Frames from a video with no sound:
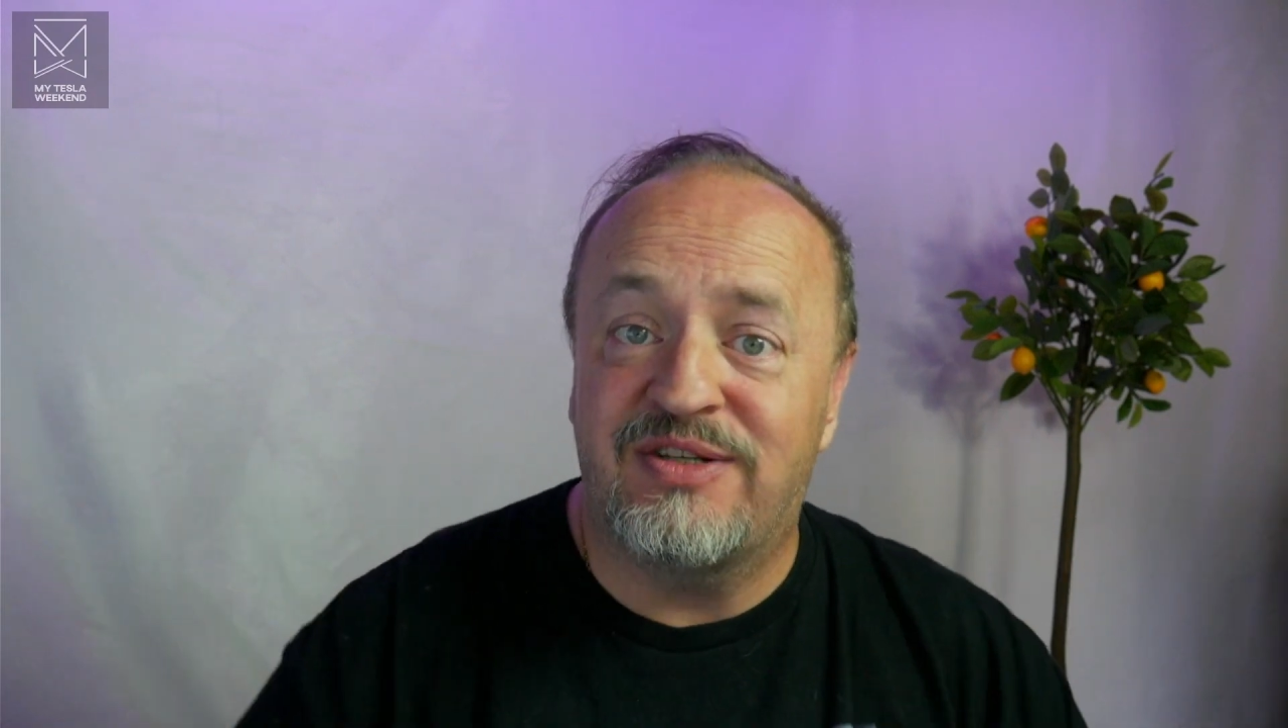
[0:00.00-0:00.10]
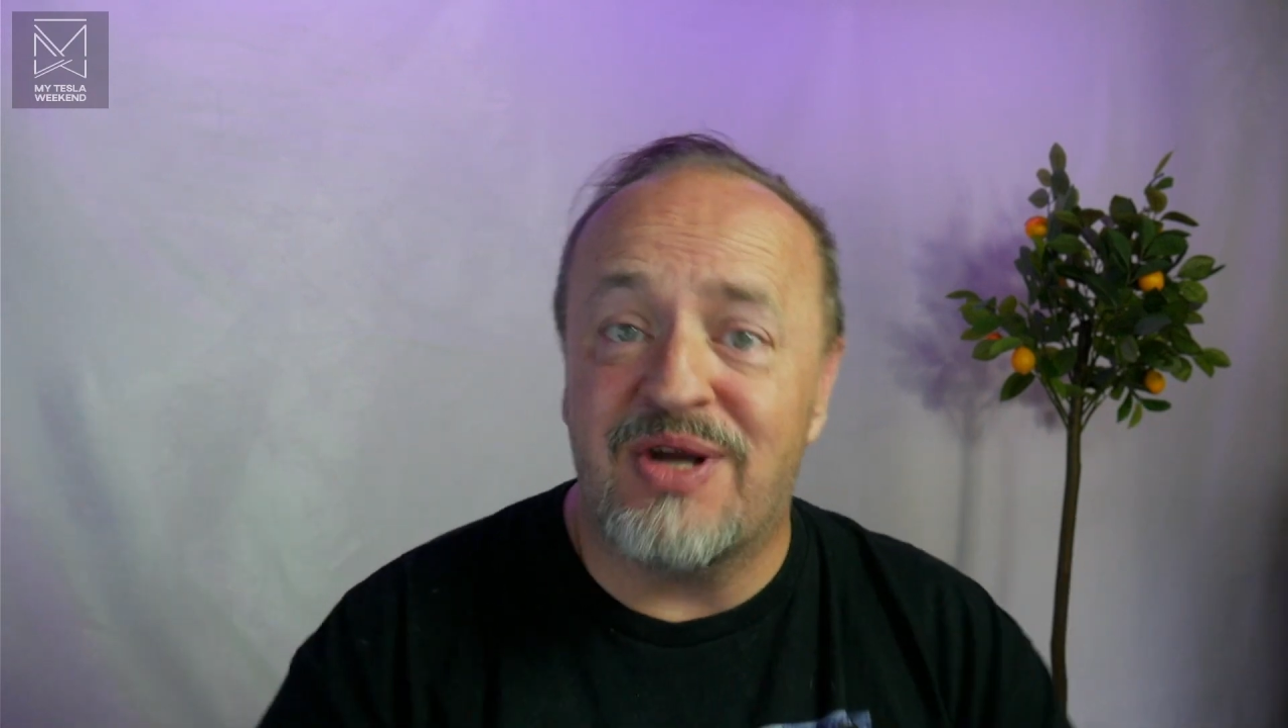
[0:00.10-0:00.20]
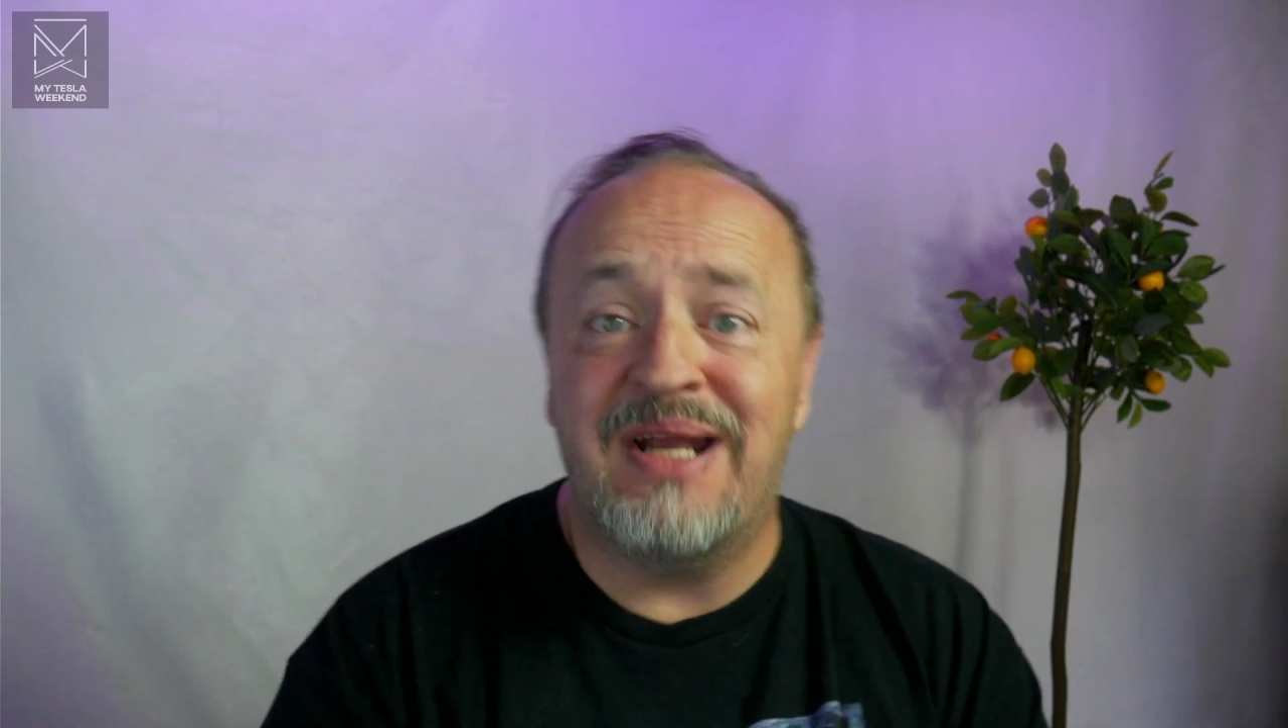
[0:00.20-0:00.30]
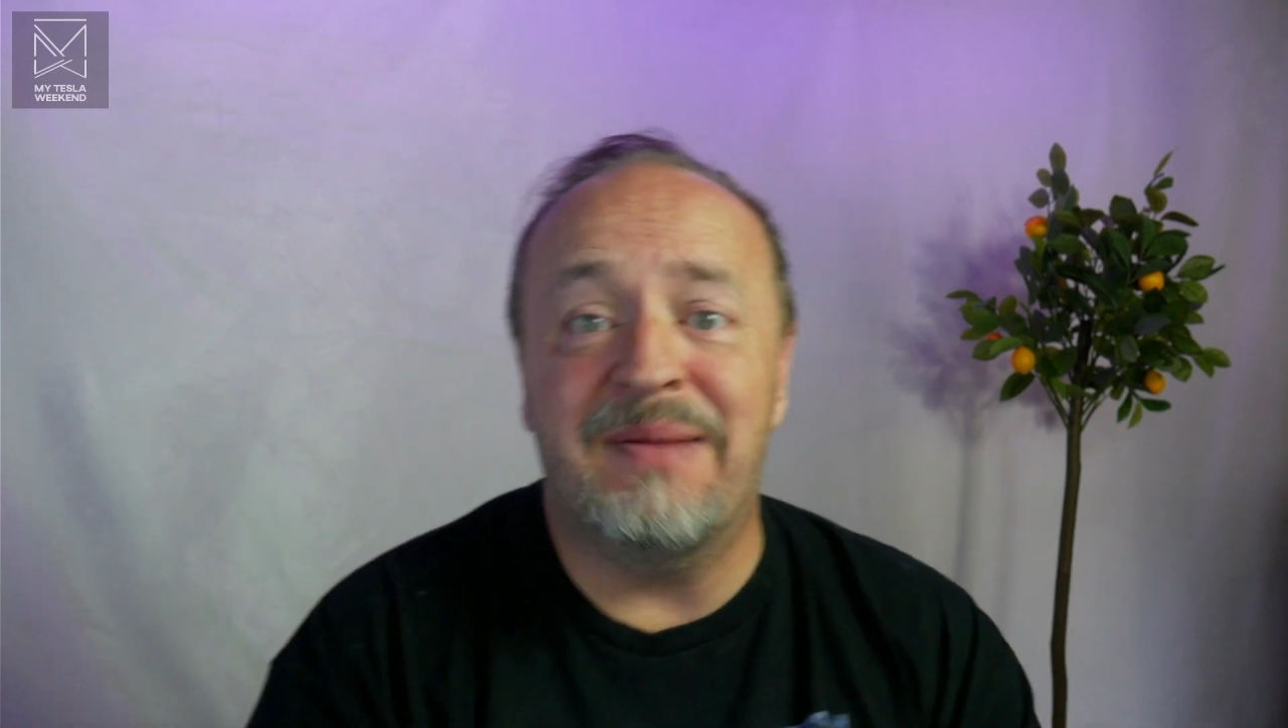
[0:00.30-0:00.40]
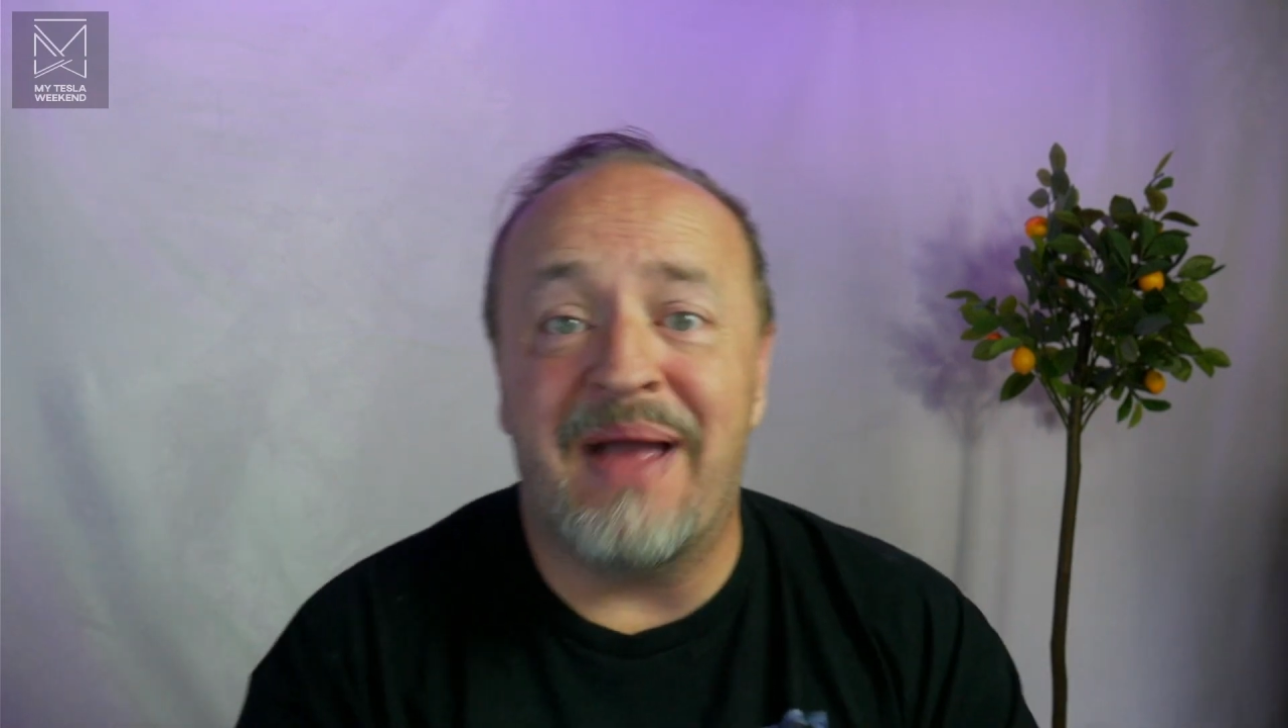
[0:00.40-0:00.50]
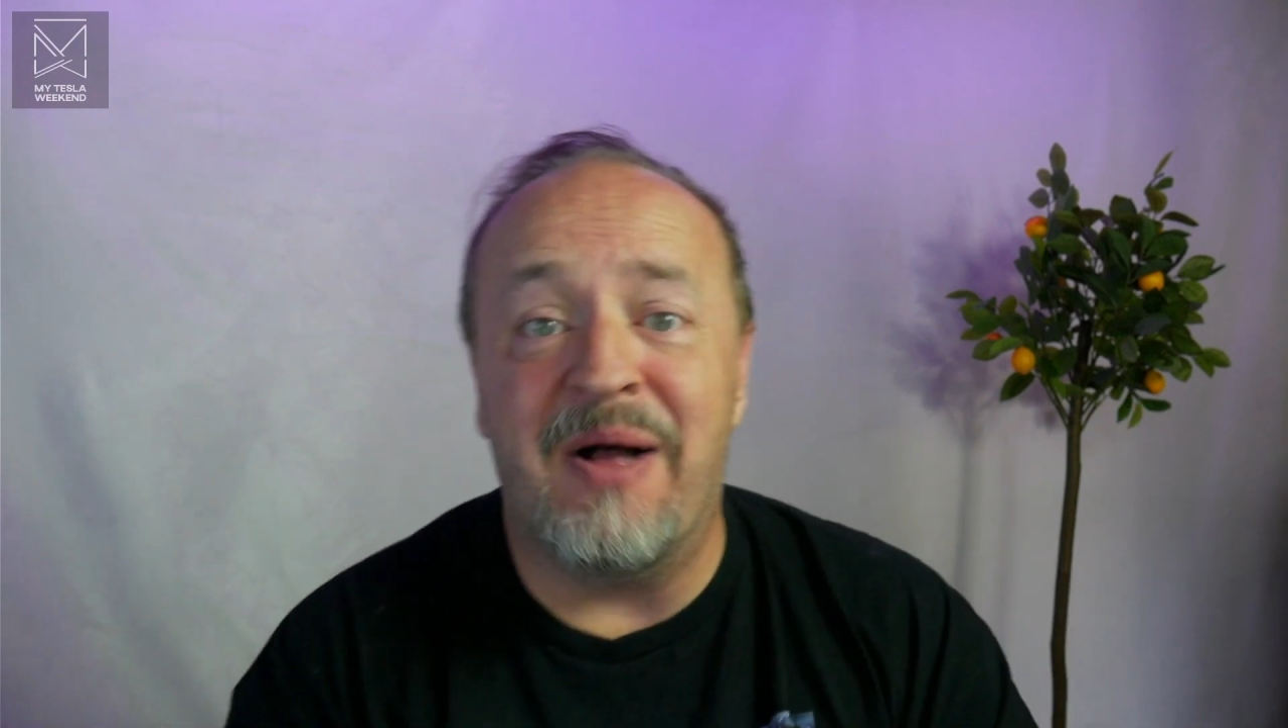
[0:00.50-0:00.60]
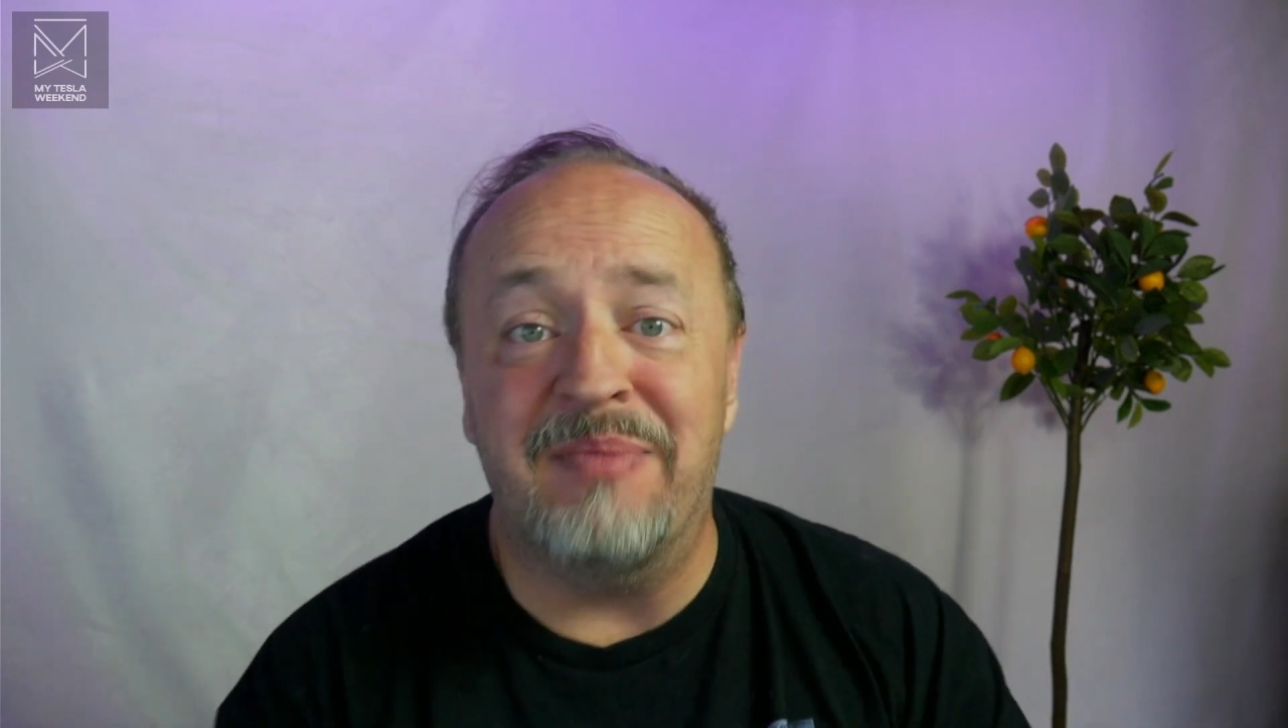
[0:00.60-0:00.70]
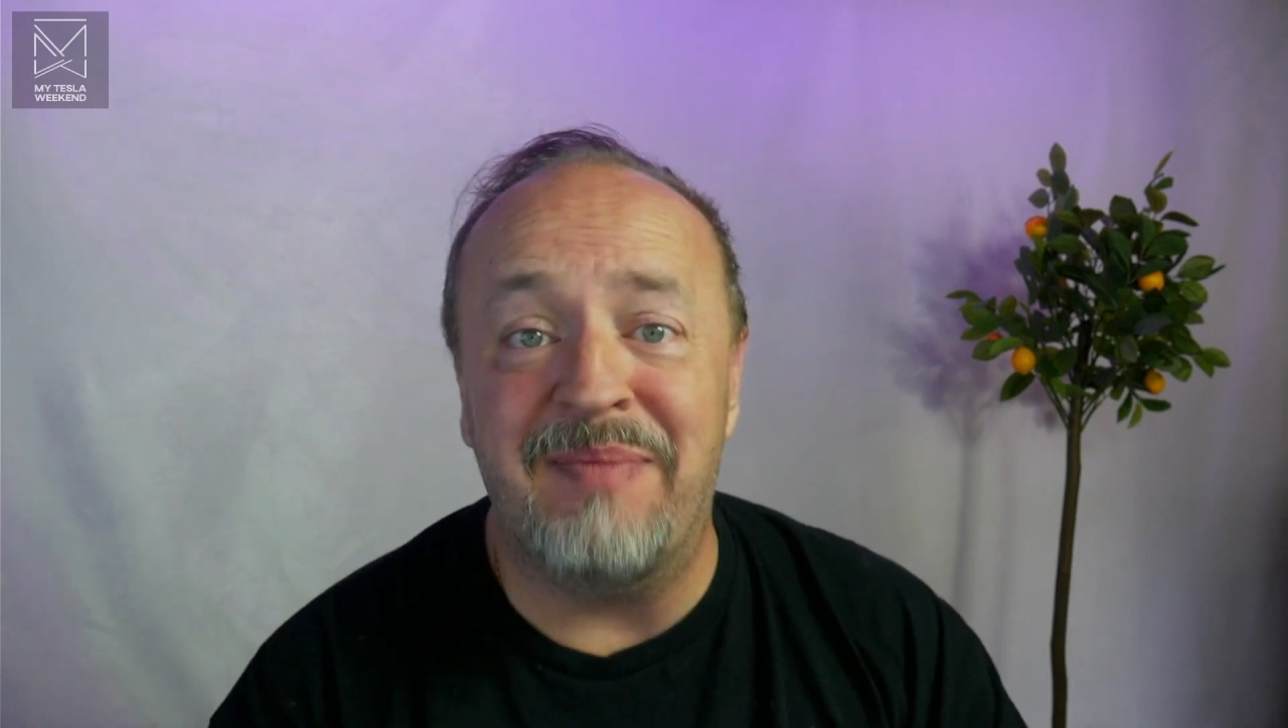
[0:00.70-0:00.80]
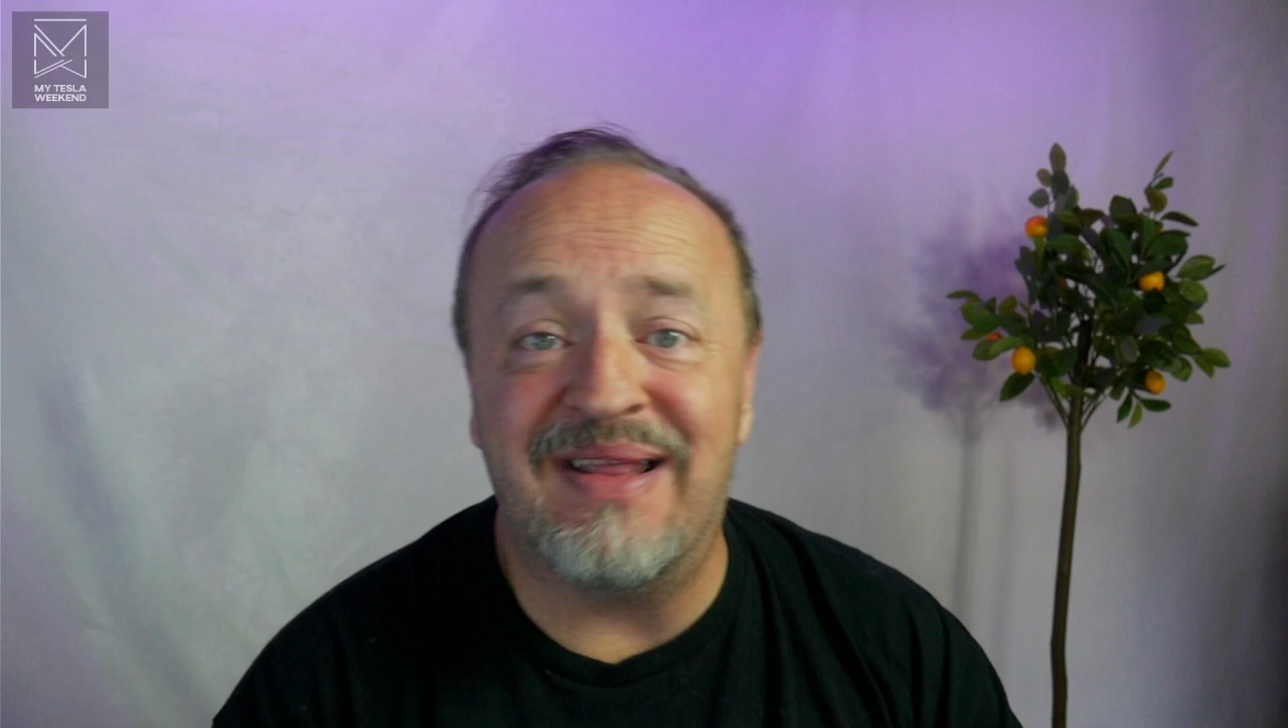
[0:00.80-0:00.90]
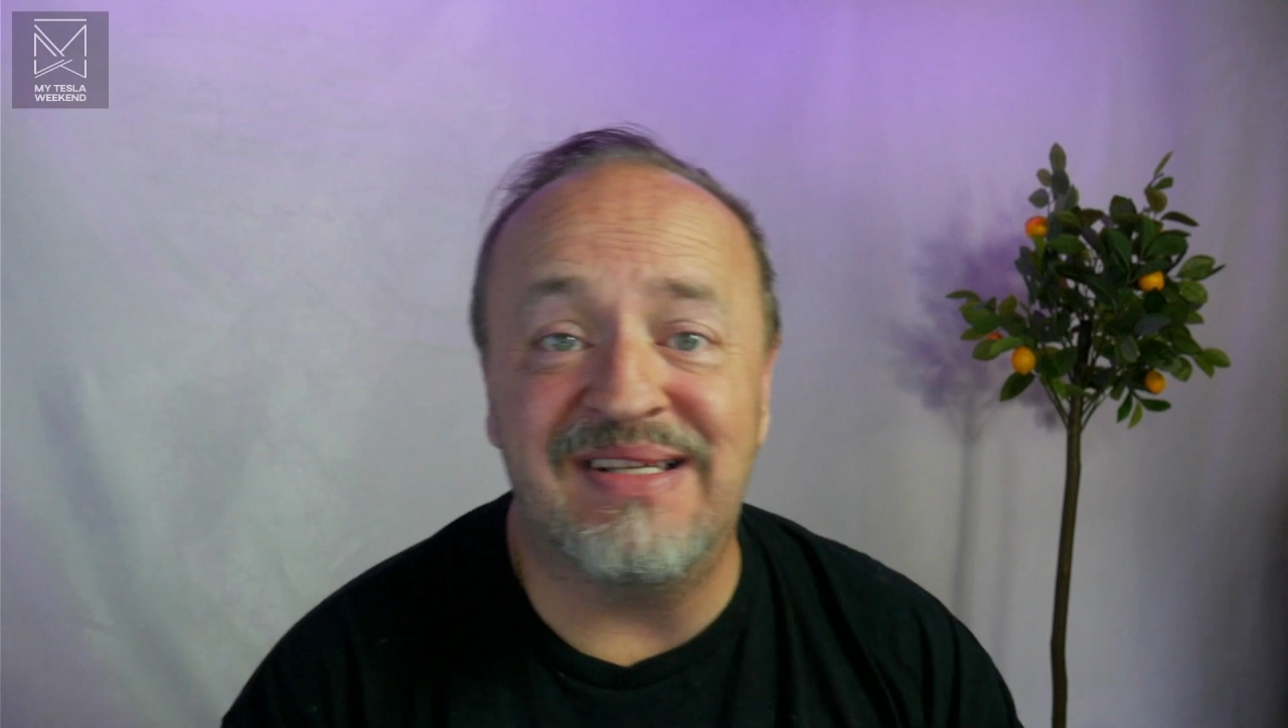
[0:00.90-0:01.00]
trying to help
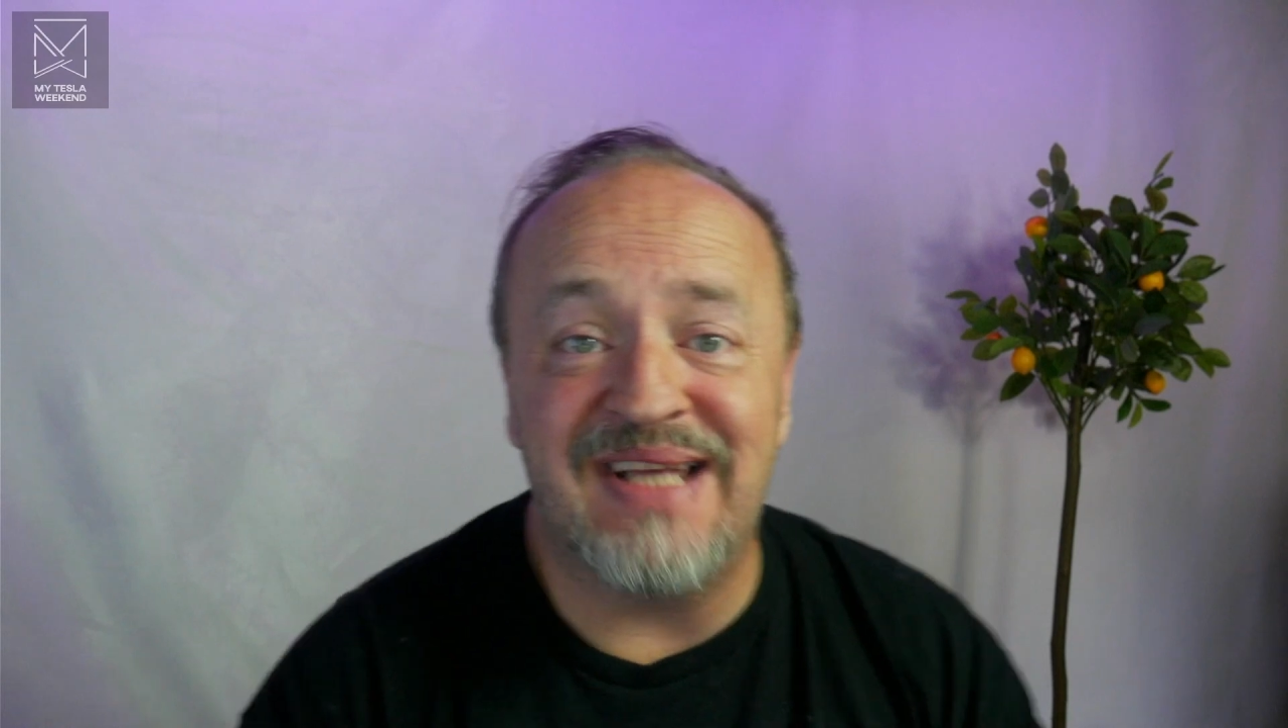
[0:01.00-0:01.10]
me make the